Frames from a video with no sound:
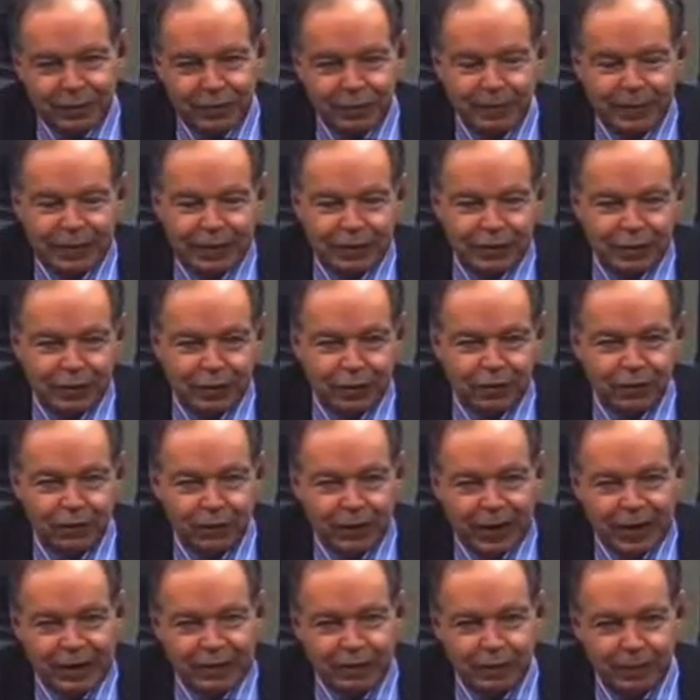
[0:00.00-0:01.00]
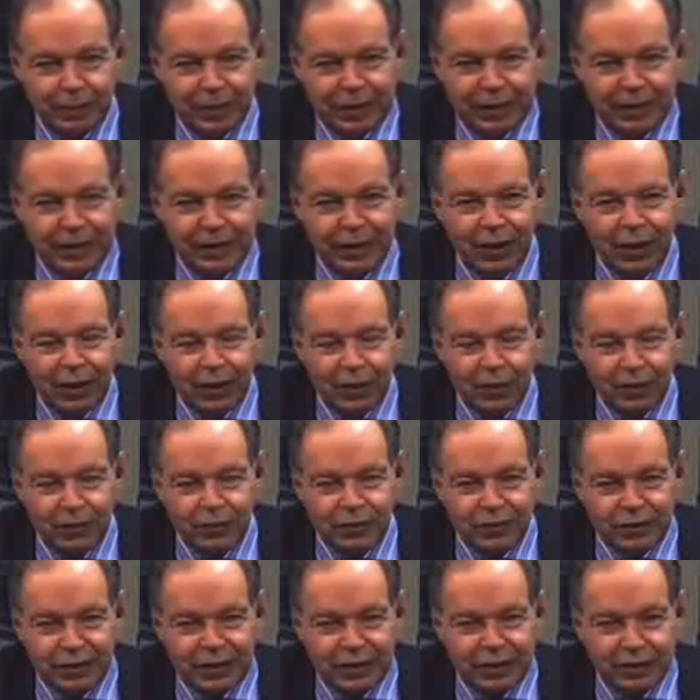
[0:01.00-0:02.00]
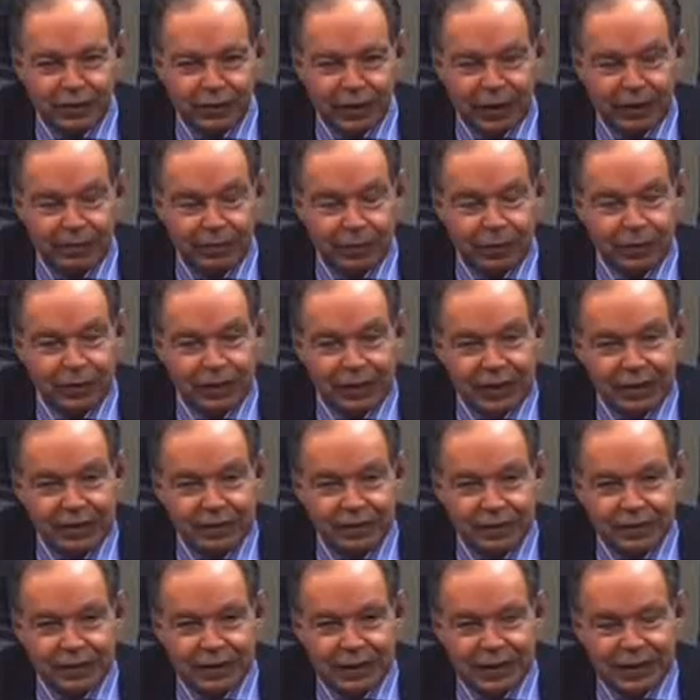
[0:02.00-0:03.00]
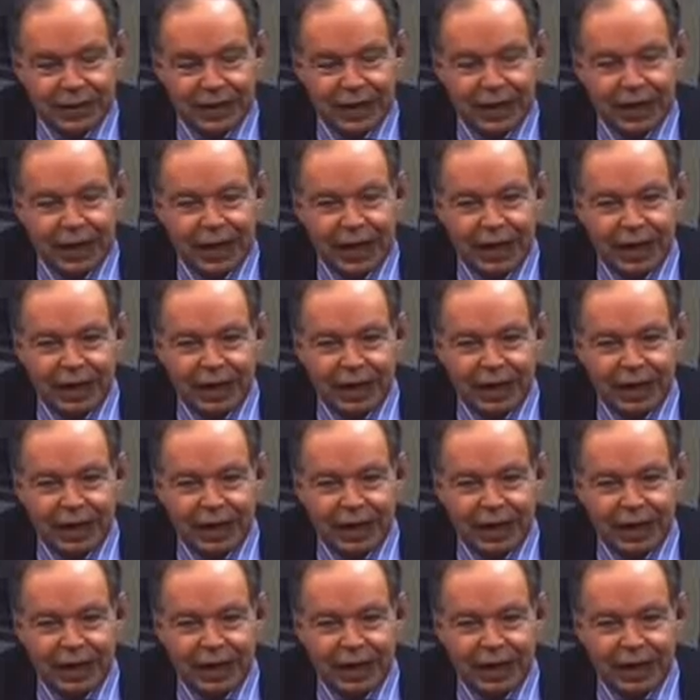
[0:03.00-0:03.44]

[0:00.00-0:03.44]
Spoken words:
which means you go from A to B or C to A, not A to C.